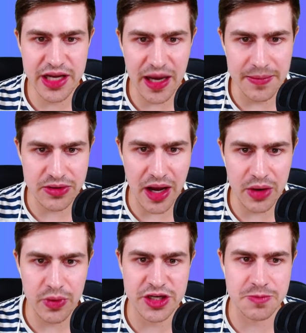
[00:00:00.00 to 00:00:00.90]
comes around.
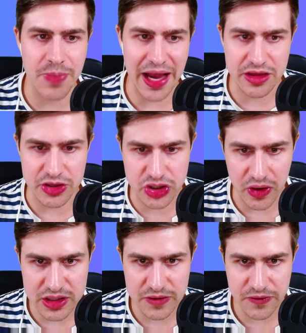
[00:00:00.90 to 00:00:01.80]
We've just banked the
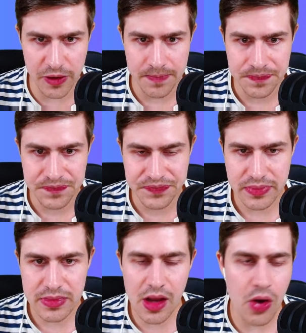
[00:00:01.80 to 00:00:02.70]
transfer.
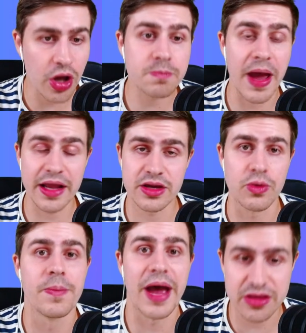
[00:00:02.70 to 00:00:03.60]
Or not banked it,
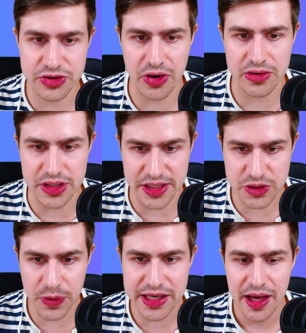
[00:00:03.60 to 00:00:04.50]
we'll bank the transfer
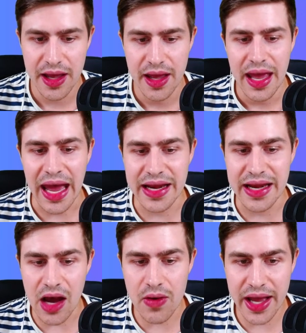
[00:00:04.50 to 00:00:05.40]
this week. And
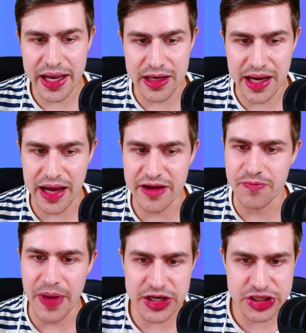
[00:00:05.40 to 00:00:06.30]
now I can kind
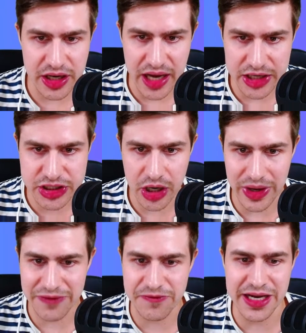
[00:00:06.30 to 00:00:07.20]
of bench
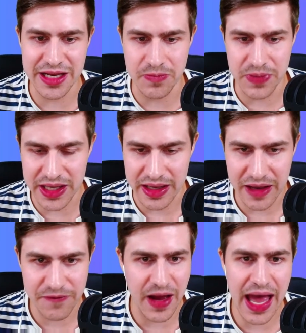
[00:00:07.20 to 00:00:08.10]
Garnacho if need be.
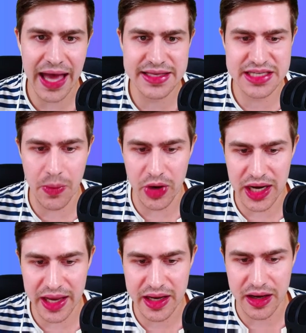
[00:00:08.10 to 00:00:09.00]
If I had
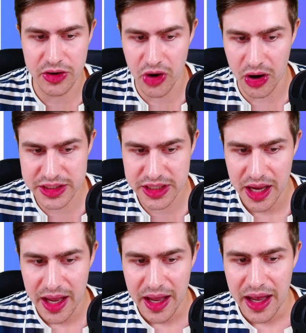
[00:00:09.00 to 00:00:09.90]
someone like a Gross,
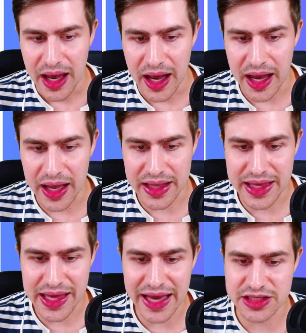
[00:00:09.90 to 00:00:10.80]

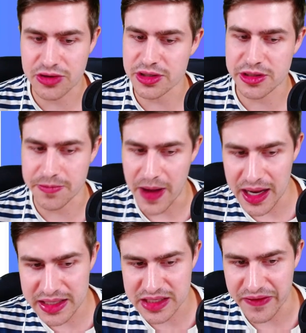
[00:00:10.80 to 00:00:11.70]
he has Crystal
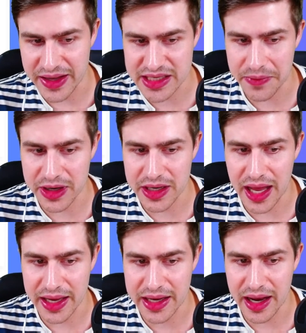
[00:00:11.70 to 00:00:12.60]
Palace. If I had someone
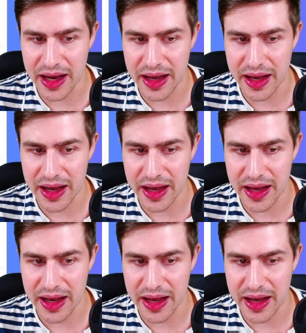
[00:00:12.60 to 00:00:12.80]
like